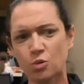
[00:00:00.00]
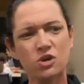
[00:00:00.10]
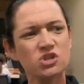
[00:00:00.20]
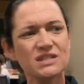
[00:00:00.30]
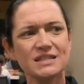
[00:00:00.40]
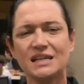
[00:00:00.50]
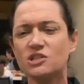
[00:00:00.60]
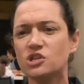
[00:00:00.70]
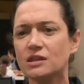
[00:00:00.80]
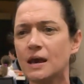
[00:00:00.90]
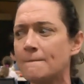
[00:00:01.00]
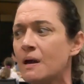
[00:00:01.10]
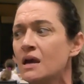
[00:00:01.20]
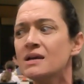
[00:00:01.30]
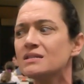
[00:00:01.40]
And we're just teaching them
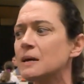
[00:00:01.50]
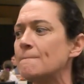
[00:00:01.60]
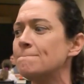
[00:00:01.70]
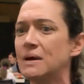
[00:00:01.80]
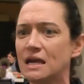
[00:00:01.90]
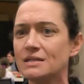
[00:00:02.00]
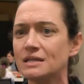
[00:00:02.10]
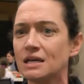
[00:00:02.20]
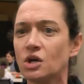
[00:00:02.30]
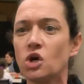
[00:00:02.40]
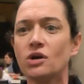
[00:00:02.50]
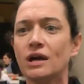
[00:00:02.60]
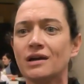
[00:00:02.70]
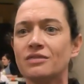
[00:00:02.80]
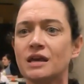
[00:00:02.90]
some basic
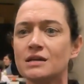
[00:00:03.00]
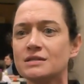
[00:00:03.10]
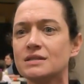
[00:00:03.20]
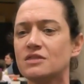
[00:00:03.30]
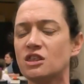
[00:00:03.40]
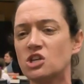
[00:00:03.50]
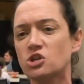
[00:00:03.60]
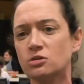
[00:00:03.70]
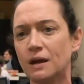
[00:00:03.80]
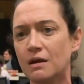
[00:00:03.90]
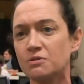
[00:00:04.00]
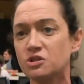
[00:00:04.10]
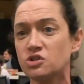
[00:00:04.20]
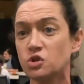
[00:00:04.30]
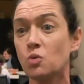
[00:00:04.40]
cooking things that they should be able
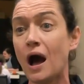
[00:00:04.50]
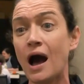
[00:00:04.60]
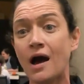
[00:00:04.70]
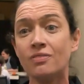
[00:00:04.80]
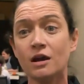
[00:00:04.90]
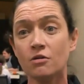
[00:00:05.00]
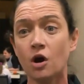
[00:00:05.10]
to do on their